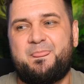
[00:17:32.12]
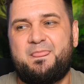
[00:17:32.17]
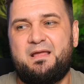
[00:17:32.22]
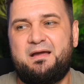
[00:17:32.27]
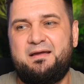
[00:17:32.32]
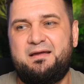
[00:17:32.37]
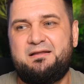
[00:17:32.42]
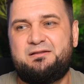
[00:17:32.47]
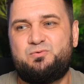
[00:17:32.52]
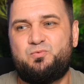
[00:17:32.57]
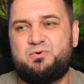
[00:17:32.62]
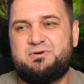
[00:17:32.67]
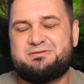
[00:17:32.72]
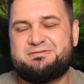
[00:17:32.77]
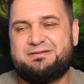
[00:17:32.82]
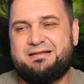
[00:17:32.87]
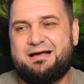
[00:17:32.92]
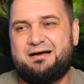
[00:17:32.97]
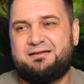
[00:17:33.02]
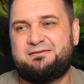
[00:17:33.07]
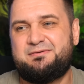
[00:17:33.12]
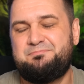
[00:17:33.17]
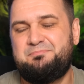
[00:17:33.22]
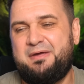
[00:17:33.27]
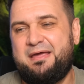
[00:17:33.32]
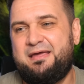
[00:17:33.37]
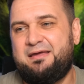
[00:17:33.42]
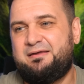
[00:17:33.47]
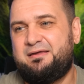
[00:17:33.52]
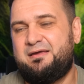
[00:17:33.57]
it was not
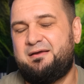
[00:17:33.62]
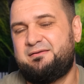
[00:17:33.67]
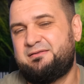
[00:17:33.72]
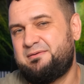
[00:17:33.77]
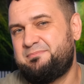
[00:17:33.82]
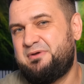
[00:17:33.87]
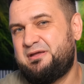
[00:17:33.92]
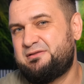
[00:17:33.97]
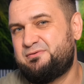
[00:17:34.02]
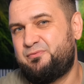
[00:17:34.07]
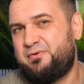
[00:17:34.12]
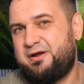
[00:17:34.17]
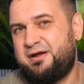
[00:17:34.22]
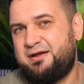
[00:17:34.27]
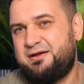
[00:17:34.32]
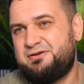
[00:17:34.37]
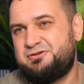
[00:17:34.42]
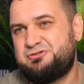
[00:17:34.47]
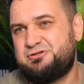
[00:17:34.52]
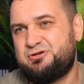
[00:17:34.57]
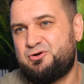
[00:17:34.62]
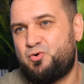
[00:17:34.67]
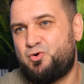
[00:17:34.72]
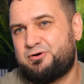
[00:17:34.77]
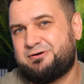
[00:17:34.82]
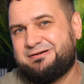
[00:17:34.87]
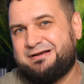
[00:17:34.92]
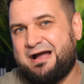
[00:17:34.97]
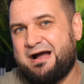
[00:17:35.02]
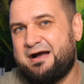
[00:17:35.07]
making the mid-range
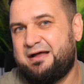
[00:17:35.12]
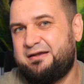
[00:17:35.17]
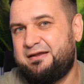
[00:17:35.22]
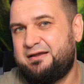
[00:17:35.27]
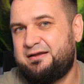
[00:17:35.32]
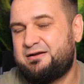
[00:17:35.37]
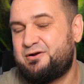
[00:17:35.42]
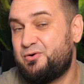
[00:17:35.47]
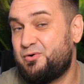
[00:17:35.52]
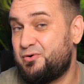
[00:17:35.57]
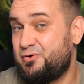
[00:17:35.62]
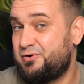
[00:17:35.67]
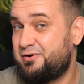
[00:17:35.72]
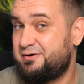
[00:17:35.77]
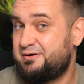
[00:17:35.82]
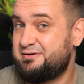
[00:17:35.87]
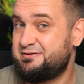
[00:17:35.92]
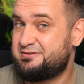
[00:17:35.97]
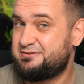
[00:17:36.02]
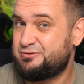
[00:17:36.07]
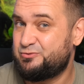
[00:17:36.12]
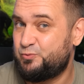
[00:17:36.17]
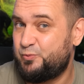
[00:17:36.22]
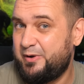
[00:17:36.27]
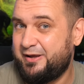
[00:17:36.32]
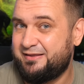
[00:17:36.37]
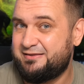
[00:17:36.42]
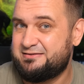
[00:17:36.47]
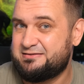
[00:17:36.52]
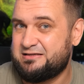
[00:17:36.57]
organic or
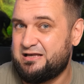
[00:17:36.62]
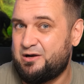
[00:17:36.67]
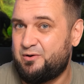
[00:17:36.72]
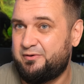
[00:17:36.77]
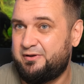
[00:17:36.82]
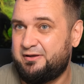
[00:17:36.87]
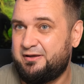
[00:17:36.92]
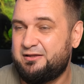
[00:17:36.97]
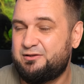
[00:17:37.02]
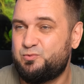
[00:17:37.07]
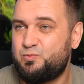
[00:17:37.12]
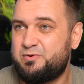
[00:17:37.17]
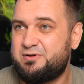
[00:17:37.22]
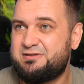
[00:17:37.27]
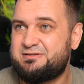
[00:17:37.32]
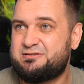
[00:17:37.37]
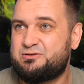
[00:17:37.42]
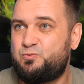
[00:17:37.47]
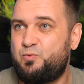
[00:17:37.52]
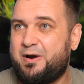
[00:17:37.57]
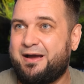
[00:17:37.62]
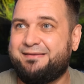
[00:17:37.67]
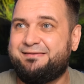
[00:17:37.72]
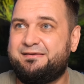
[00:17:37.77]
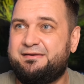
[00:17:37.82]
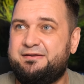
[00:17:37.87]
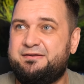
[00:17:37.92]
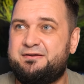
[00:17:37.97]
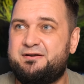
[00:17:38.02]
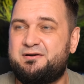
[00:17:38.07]
sweet sounding. It was quite
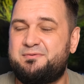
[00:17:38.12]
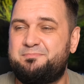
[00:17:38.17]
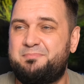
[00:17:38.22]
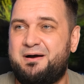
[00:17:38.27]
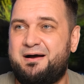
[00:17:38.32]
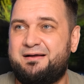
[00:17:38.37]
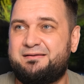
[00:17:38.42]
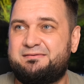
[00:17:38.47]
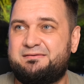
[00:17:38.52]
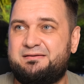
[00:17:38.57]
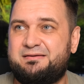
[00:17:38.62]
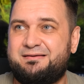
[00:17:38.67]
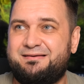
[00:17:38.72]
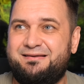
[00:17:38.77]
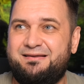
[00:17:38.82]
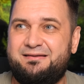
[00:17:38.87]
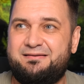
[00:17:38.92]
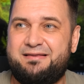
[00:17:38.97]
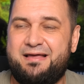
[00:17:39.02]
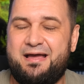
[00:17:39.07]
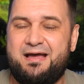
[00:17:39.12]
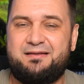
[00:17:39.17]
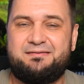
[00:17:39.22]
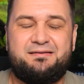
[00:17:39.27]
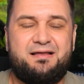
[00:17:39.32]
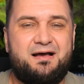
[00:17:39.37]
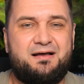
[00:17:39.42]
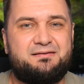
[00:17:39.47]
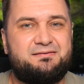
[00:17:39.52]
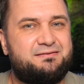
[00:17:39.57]
linear, but it had
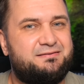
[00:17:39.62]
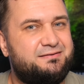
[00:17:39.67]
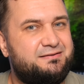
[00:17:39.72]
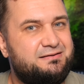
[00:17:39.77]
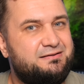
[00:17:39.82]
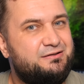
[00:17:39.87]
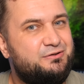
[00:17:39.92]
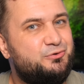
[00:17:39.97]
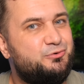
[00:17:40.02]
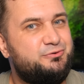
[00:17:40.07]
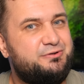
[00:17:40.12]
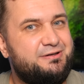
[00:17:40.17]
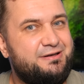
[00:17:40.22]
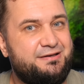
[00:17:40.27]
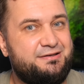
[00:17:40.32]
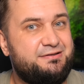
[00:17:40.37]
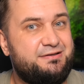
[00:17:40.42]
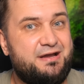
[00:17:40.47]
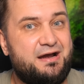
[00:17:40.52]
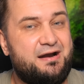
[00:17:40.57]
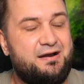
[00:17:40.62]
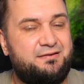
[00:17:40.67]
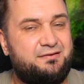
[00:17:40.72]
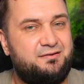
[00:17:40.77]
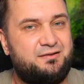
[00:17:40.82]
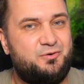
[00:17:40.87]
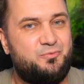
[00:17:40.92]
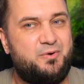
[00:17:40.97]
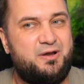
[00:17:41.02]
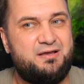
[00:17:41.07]
that good linearity
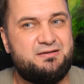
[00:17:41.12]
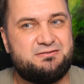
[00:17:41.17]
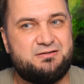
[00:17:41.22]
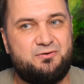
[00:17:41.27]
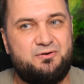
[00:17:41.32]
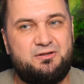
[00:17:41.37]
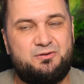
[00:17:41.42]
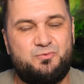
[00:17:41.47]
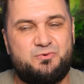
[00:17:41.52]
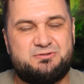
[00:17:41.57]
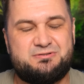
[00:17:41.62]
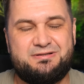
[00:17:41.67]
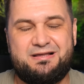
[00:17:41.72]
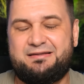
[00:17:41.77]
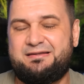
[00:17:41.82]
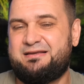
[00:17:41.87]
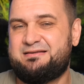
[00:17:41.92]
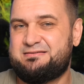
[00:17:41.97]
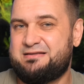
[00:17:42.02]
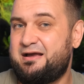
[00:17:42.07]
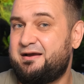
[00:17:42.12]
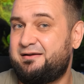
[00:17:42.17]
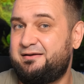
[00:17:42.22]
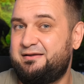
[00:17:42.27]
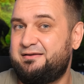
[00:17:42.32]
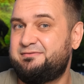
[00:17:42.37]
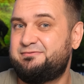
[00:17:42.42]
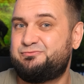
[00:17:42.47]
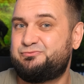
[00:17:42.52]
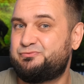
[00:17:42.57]
in a way, so it was not
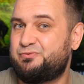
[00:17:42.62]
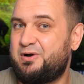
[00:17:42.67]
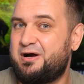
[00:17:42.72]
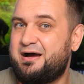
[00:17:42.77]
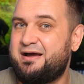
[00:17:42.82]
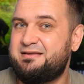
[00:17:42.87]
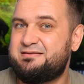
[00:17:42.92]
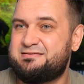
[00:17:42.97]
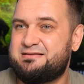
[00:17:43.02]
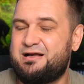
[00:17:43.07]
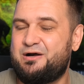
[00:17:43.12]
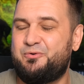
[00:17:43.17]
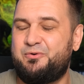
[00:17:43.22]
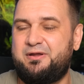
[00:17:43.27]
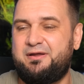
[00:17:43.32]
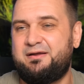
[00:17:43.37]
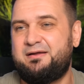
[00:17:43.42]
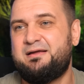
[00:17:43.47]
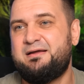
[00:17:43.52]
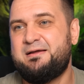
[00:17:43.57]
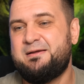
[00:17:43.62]
exactly dry sounding.